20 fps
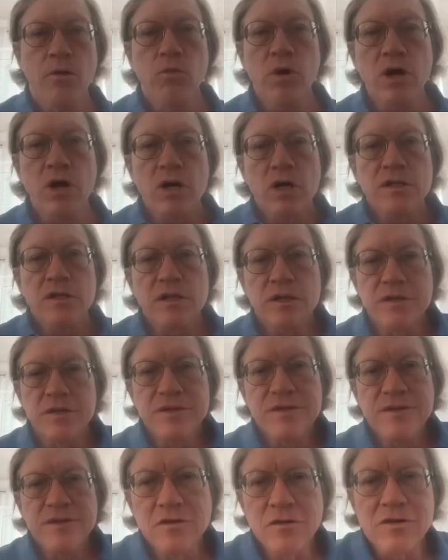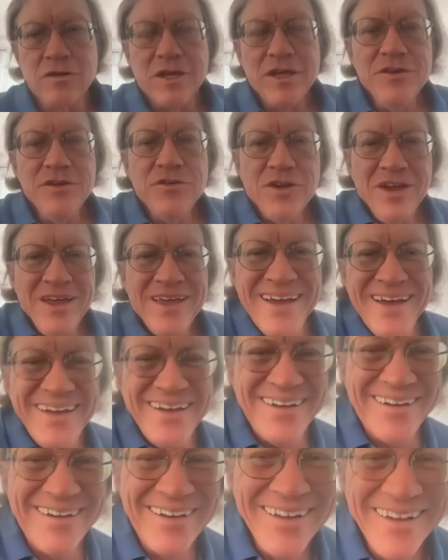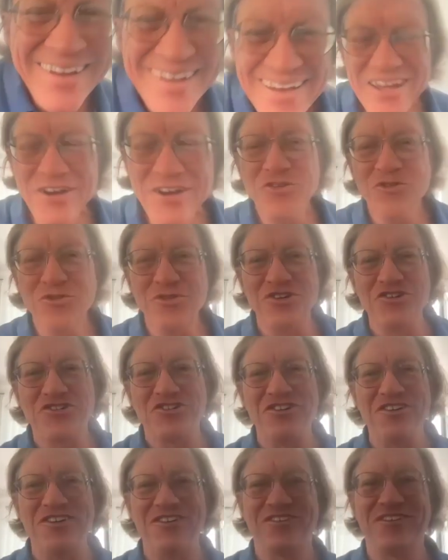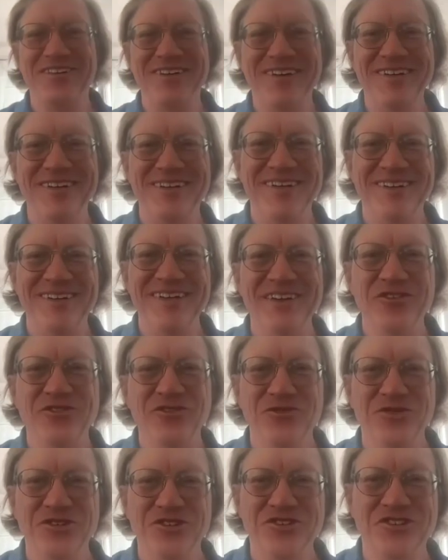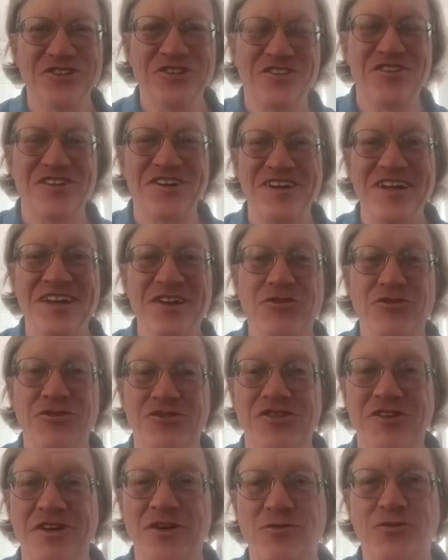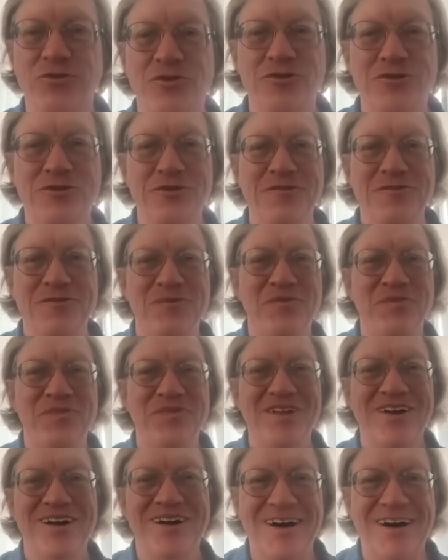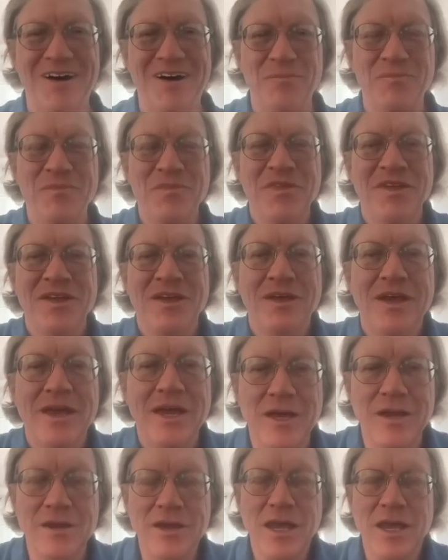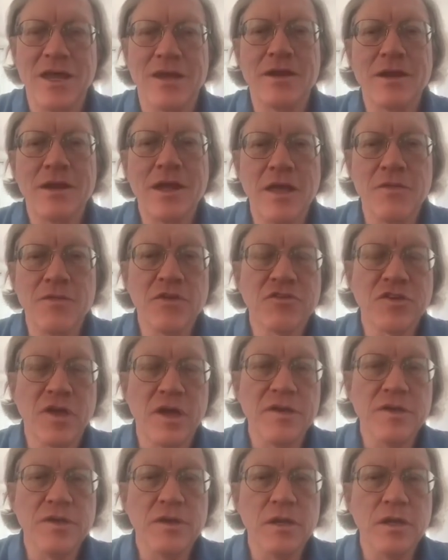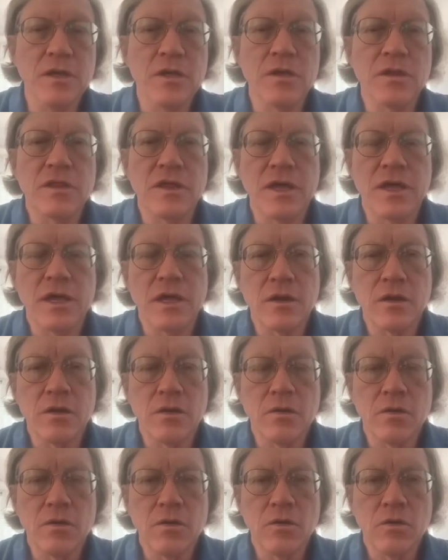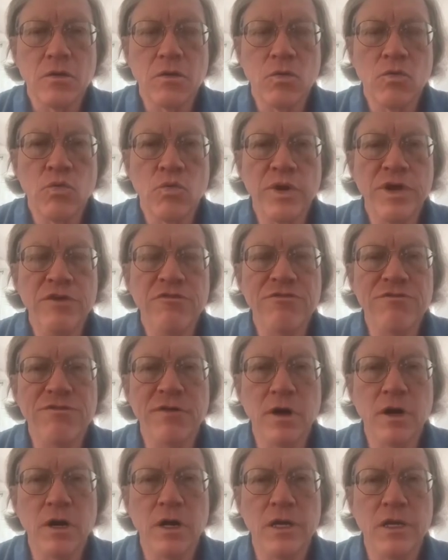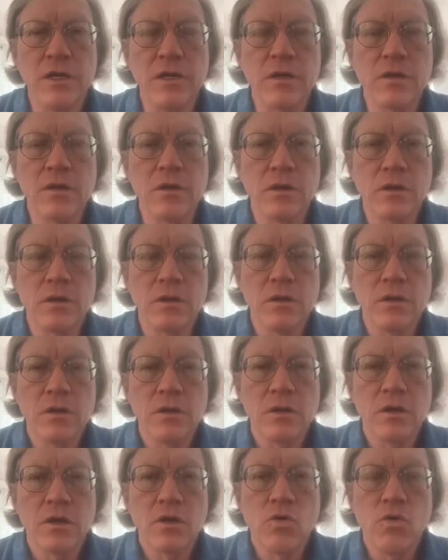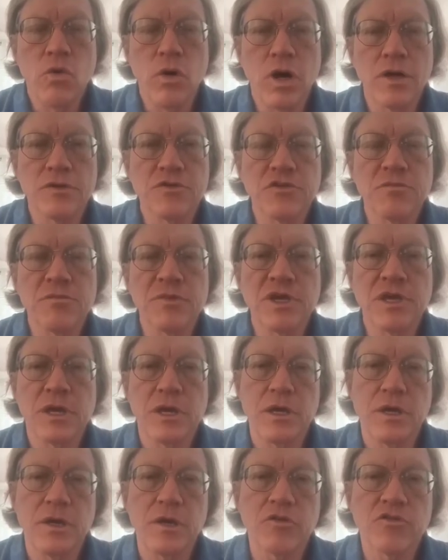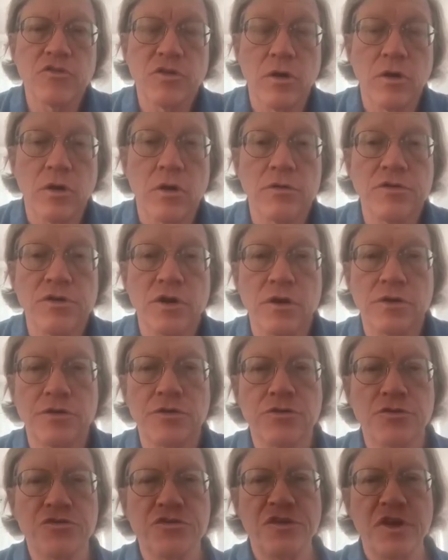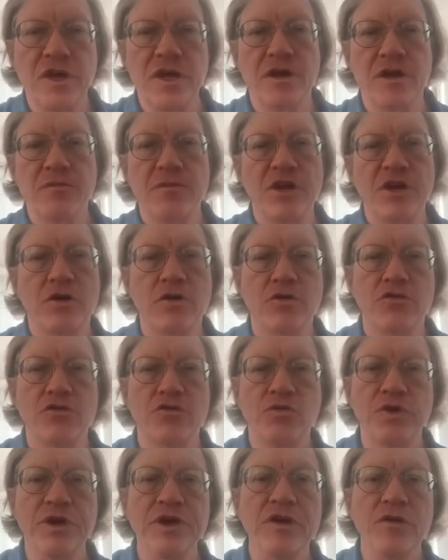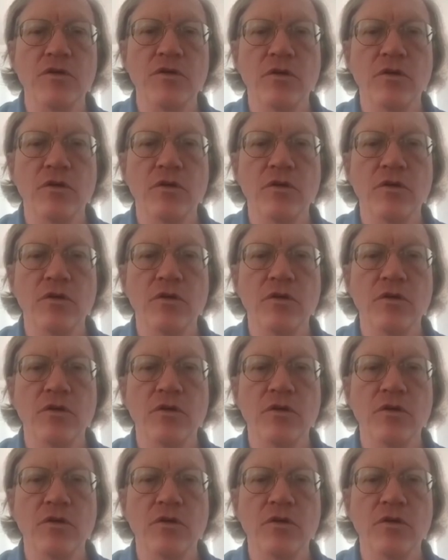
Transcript: Well, you look into intuition is intuition is an interesting word. Um, and this idea that we find quantum mechanics hard to understand because we